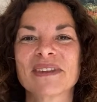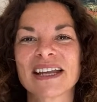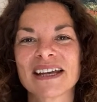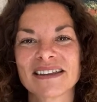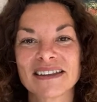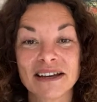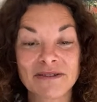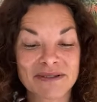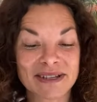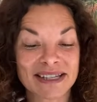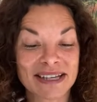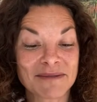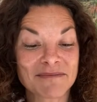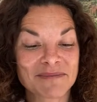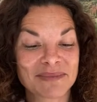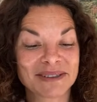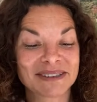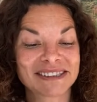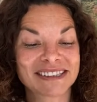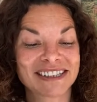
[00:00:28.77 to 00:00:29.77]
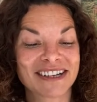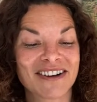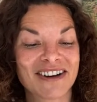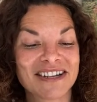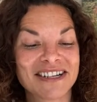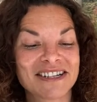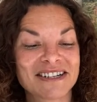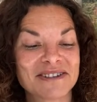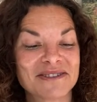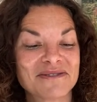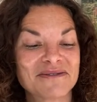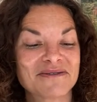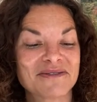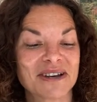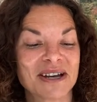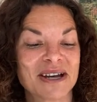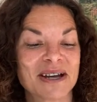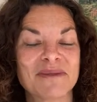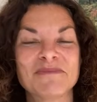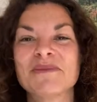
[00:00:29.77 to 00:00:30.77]
They resembled a kind of
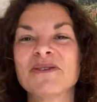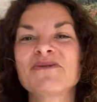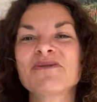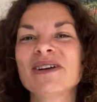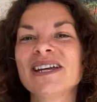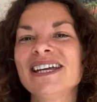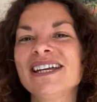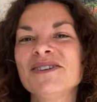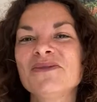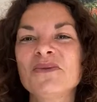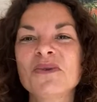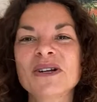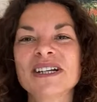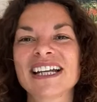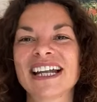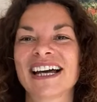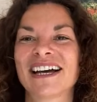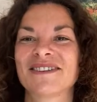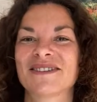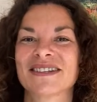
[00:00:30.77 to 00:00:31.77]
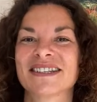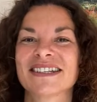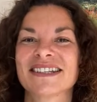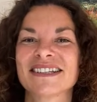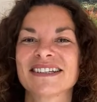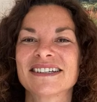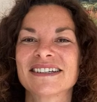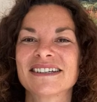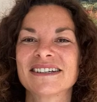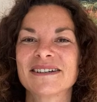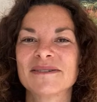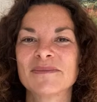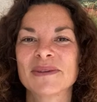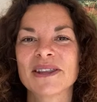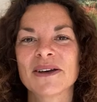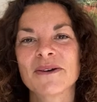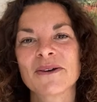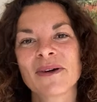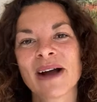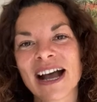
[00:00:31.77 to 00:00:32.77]
marine woodlouse,
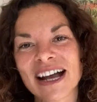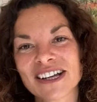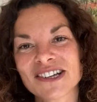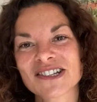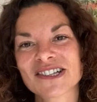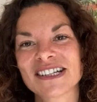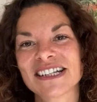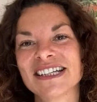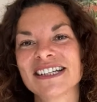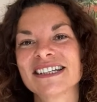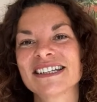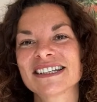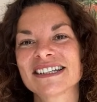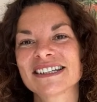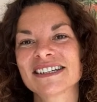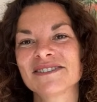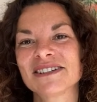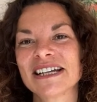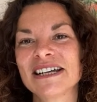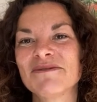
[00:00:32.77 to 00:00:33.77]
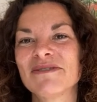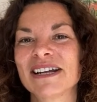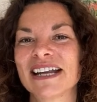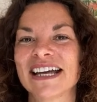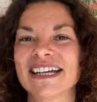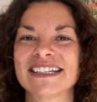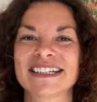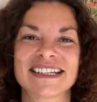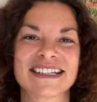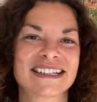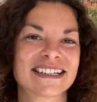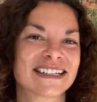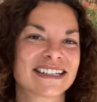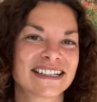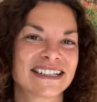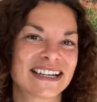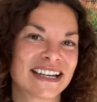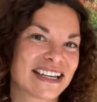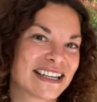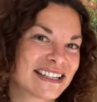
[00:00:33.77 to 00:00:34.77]
but they were actually distantly related to
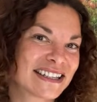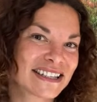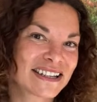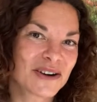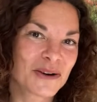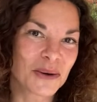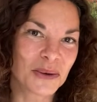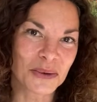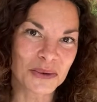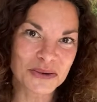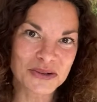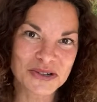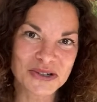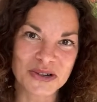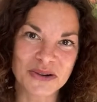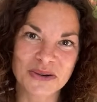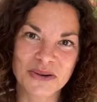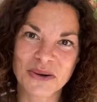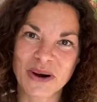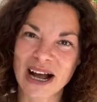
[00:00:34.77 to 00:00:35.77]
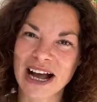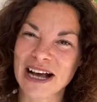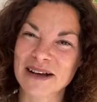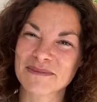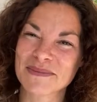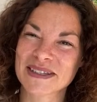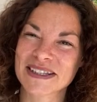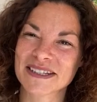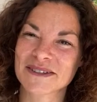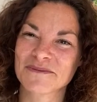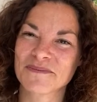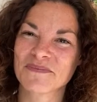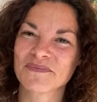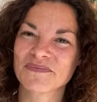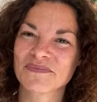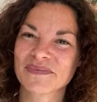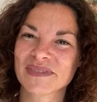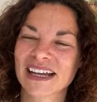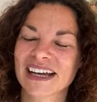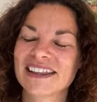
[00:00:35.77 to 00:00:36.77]
today's horseshoe crabs.
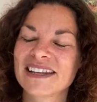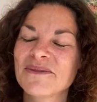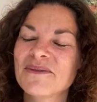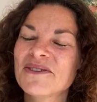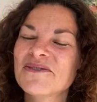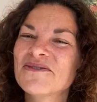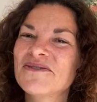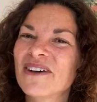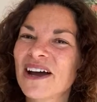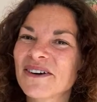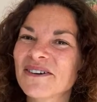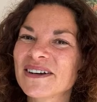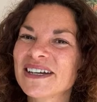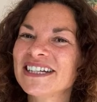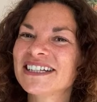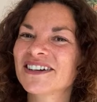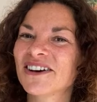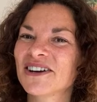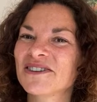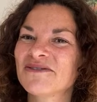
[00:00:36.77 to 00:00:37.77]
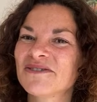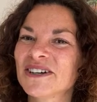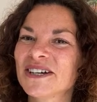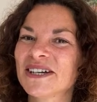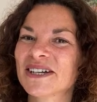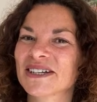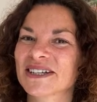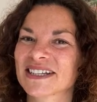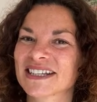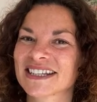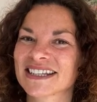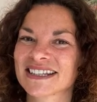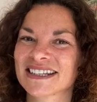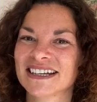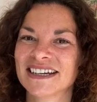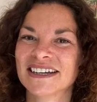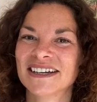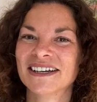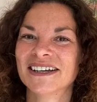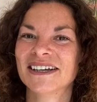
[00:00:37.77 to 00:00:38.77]
And they were very diverse.
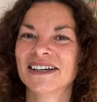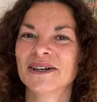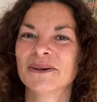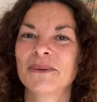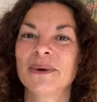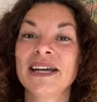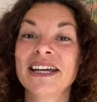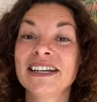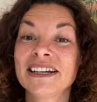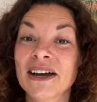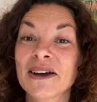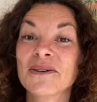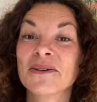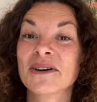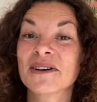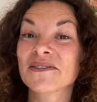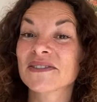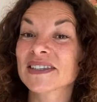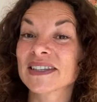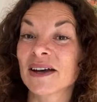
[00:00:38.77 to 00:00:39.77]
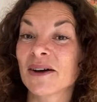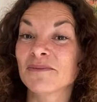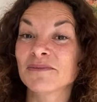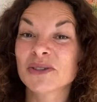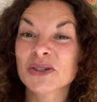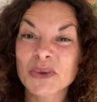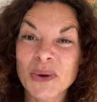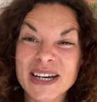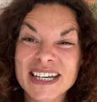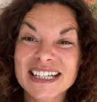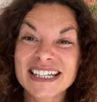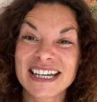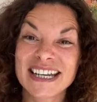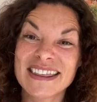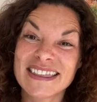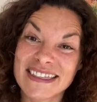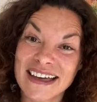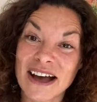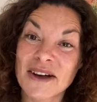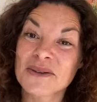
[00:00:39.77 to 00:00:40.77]
We know of some
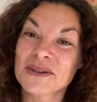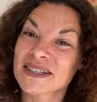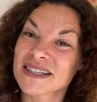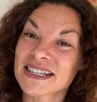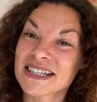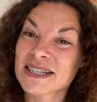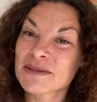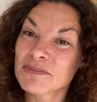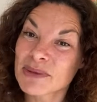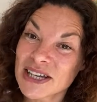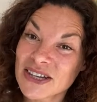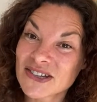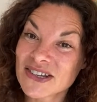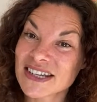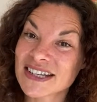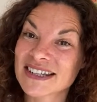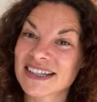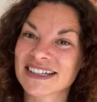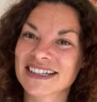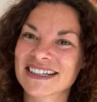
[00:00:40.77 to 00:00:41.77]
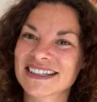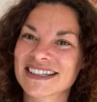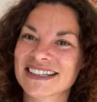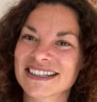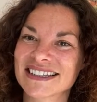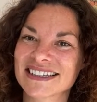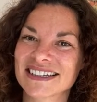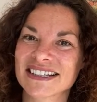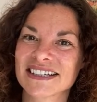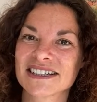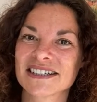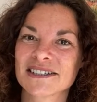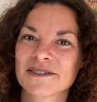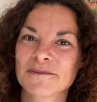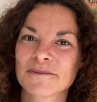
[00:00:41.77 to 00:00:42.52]
20,000 species that existed.